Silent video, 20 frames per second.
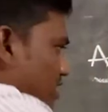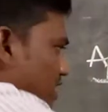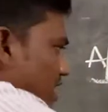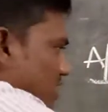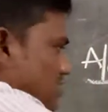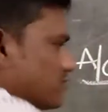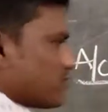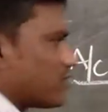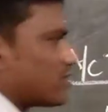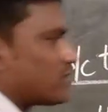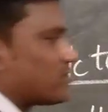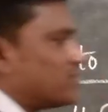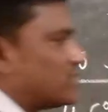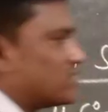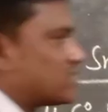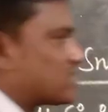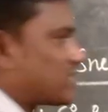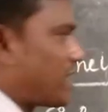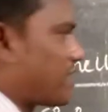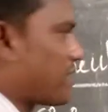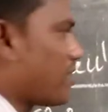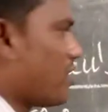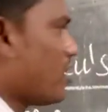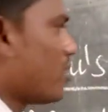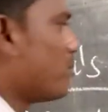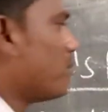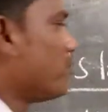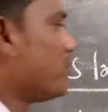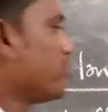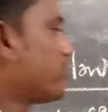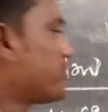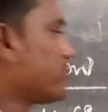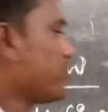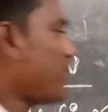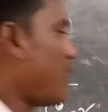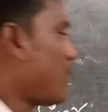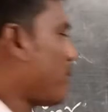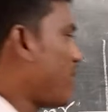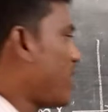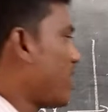transfer to this side, mu2
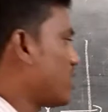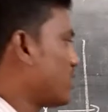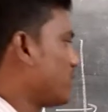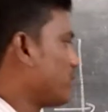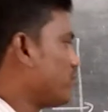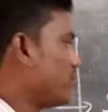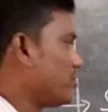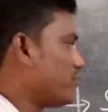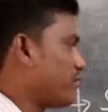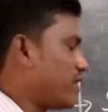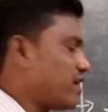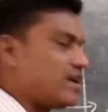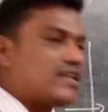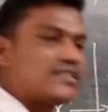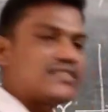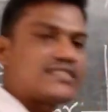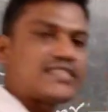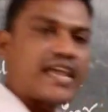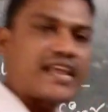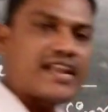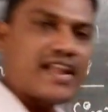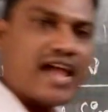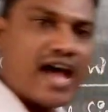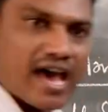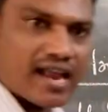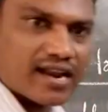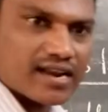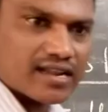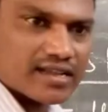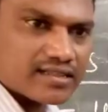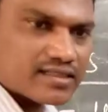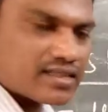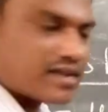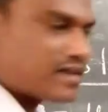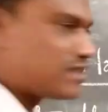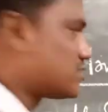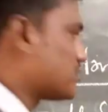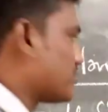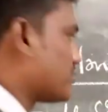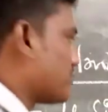upon mu1 sin R, that
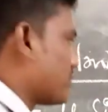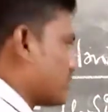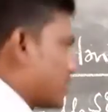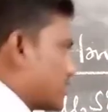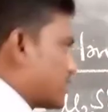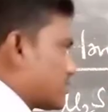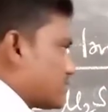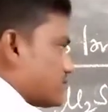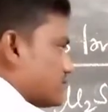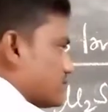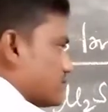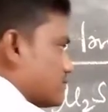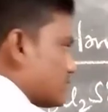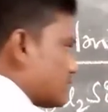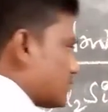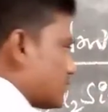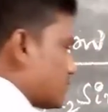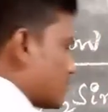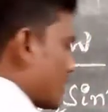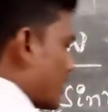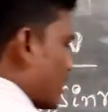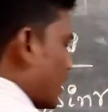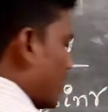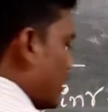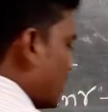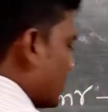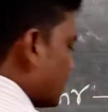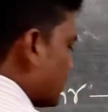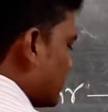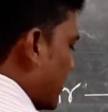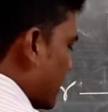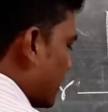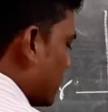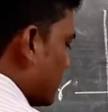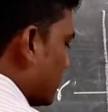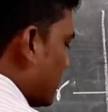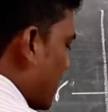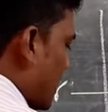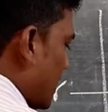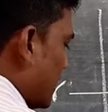is we know that.
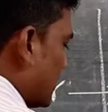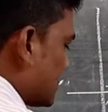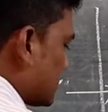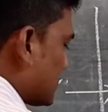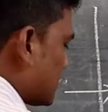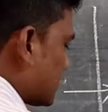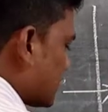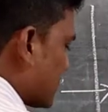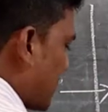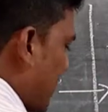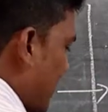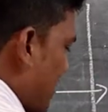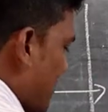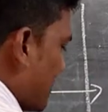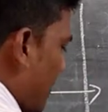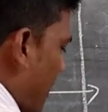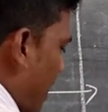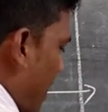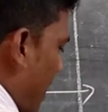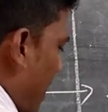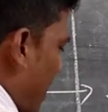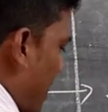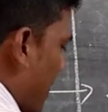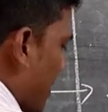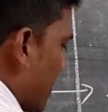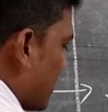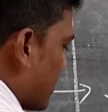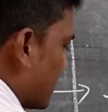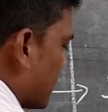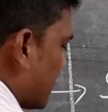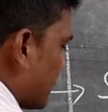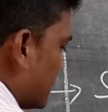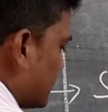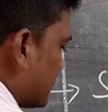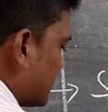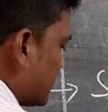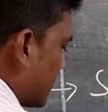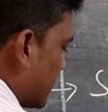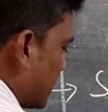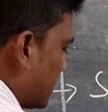Then sin I
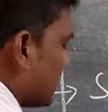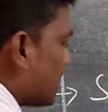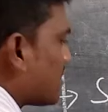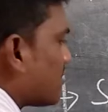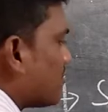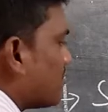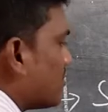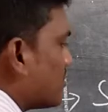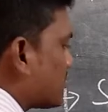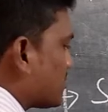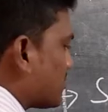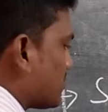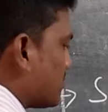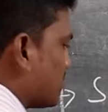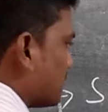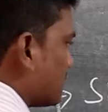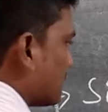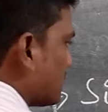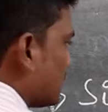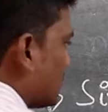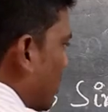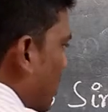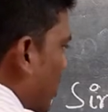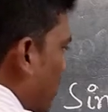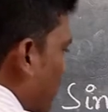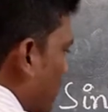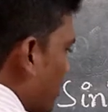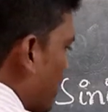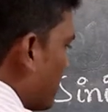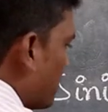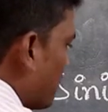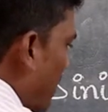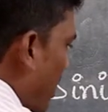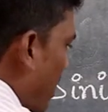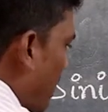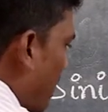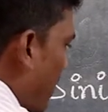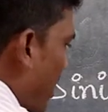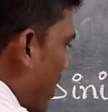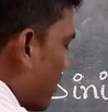is equals to mu2
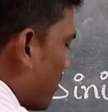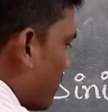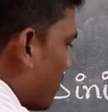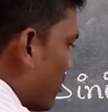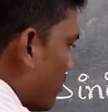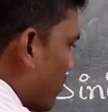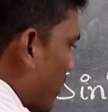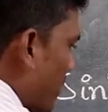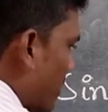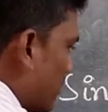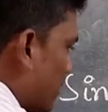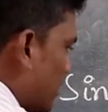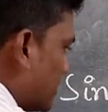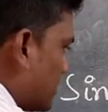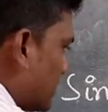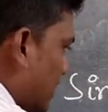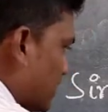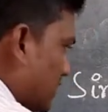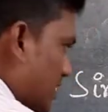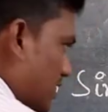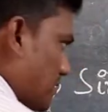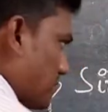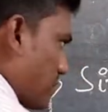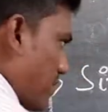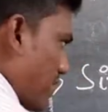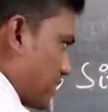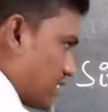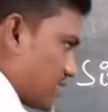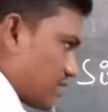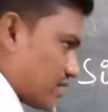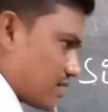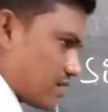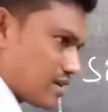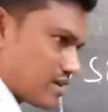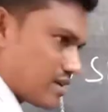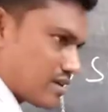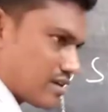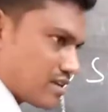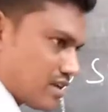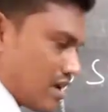upon mu1 is nothing but
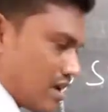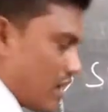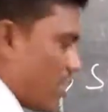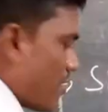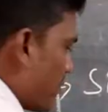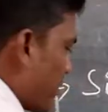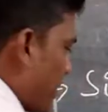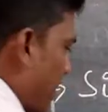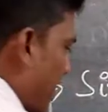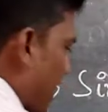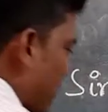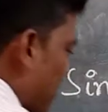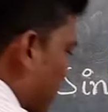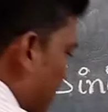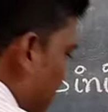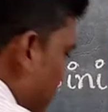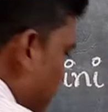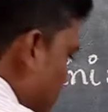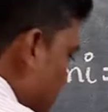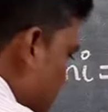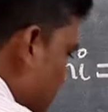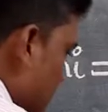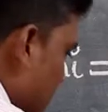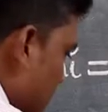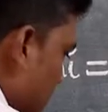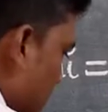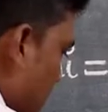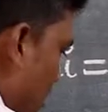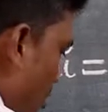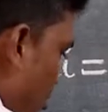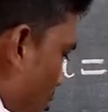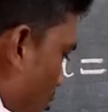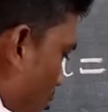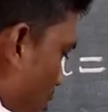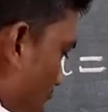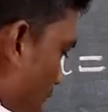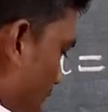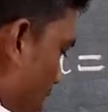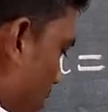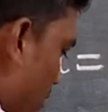we can write
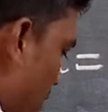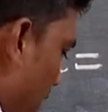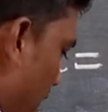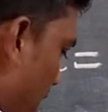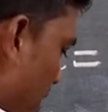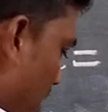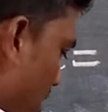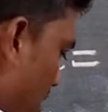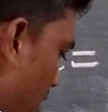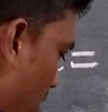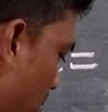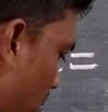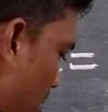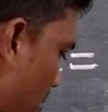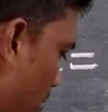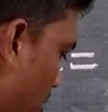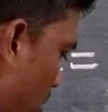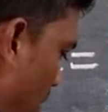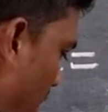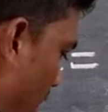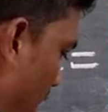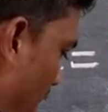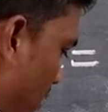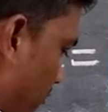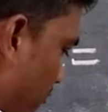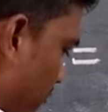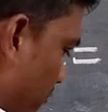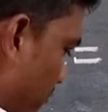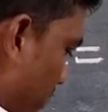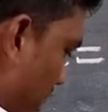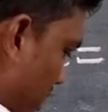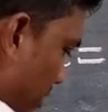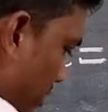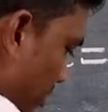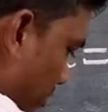1 by mu of 1